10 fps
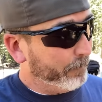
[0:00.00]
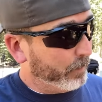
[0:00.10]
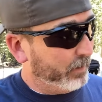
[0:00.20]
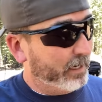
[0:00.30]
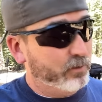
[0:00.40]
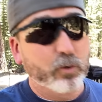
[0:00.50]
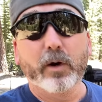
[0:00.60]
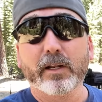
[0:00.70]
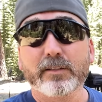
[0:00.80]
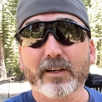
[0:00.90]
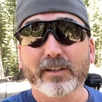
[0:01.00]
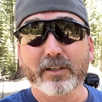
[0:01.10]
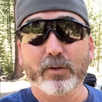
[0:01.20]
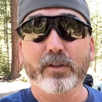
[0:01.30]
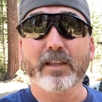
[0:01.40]
but I do want to tell
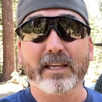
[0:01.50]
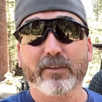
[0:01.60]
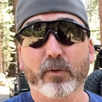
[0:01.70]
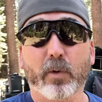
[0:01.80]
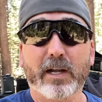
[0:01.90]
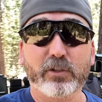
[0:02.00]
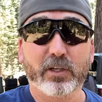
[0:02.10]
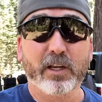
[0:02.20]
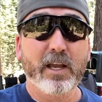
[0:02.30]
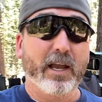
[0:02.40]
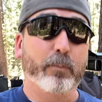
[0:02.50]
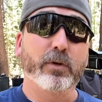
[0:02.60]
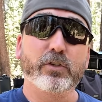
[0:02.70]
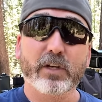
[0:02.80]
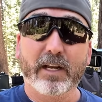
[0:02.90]
you thank you for watching. I
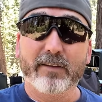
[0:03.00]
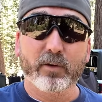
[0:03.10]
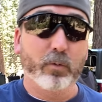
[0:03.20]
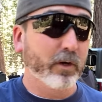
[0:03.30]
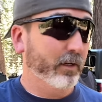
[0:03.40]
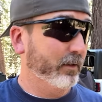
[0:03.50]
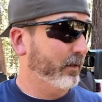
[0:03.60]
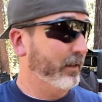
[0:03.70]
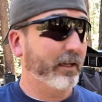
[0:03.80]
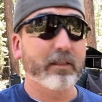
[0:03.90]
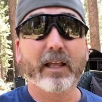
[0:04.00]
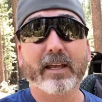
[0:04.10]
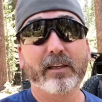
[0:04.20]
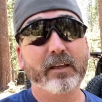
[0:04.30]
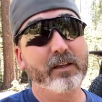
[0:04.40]
appreciate everyone. Click
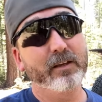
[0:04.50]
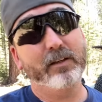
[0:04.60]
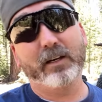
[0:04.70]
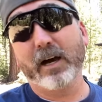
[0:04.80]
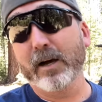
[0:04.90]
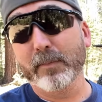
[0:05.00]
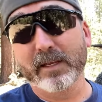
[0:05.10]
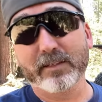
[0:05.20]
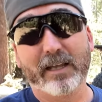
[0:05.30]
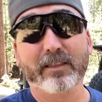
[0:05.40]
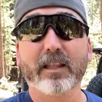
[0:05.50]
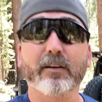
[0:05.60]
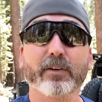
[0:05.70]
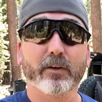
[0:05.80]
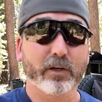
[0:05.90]
like, comment. I
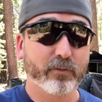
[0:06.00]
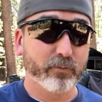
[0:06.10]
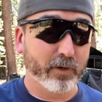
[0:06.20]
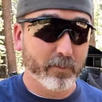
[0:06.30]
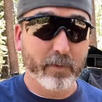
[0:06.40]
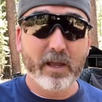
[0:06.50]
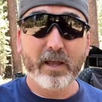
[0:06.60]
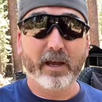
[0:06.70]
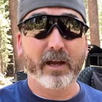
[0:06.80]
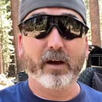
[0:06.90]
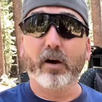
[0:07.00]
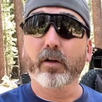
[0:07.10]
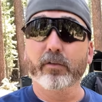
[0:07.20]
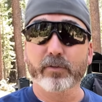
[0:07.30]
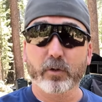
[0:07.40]
love hearing from uh, all
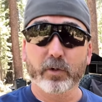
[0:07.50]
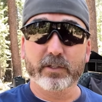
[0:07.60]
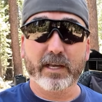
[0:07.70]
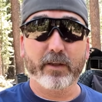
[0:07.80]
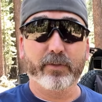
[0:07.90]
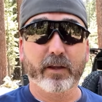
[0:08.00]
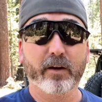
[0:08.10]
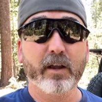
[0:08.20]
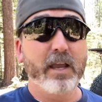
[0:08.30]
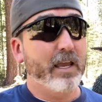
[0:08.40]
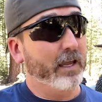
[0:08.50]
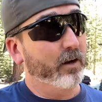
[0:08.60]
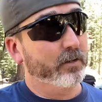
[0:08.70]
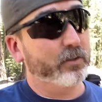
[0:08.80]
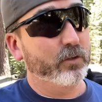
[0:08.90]
the viewers out there, and
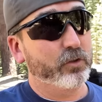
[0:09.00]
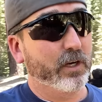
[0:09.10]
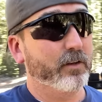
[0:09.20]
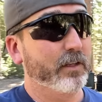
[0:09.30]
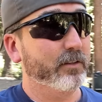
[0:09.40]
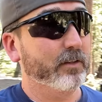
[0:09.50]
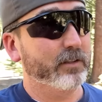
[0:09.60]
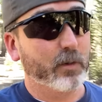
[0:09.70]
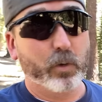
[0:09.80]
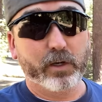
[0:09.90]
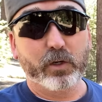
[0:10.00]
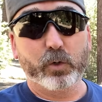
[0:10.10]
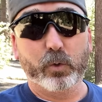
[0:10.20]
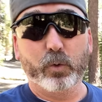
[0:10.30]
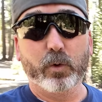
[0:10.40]
also share this to someone
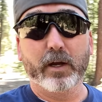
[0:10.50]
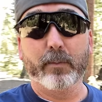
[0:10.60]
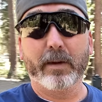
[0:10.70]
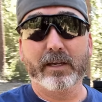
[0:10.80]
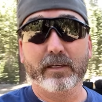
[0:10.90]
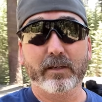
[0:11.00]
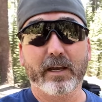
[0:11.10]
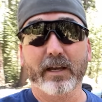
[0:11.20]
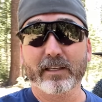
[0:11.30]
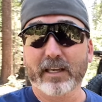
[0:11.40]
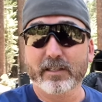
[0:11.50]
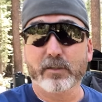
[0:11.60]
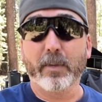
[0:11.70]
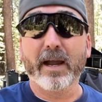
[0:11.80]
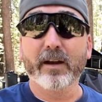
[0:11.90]
who uh, might uh, get
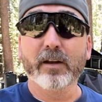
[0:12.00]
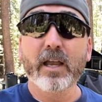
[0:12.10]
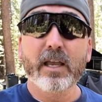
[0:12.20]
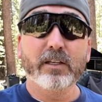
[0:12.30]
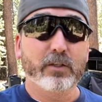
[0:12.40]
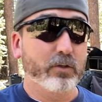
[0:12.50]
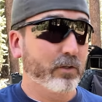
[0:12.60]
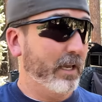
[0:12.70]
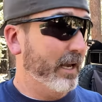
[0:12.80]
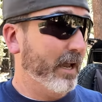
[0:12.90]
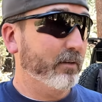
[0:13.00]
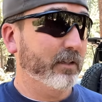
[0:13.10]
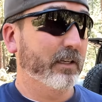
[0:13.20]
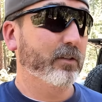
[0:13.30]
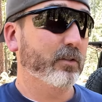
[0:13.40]
inspired to get out
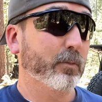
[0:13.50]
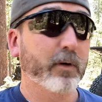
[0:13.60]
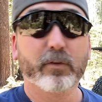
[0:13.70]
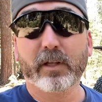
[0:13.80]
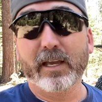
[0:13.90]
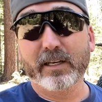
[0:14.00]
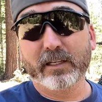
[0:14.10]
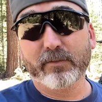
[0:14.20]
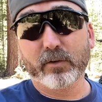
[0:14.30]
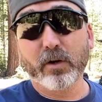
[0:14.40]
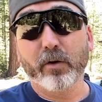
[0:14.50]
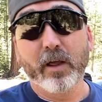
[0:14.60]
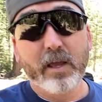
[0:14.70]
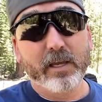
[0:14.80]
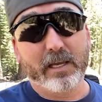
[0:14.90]
and do some overlanding of their own
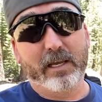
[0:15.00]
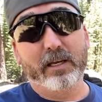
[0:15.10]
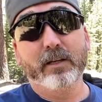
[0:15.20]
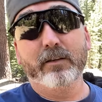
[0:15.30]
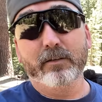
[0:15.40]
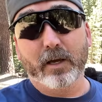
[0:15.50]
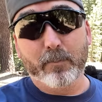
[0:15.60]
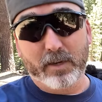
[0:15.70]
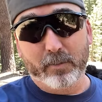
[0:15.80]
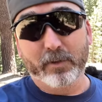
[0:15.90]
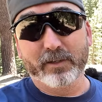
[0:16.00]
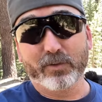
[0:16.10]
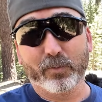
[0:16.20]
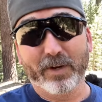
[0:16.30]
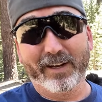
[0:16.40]
in a minimalist
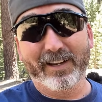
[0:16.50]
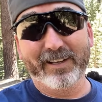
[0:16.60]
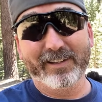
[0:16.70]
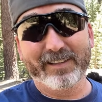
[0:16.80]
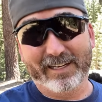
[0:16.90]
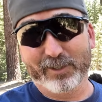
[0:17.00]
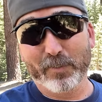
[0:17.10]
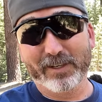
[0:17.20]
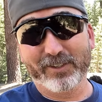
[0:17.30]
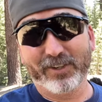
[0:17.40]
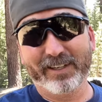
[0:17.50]
rig. Thanks so much.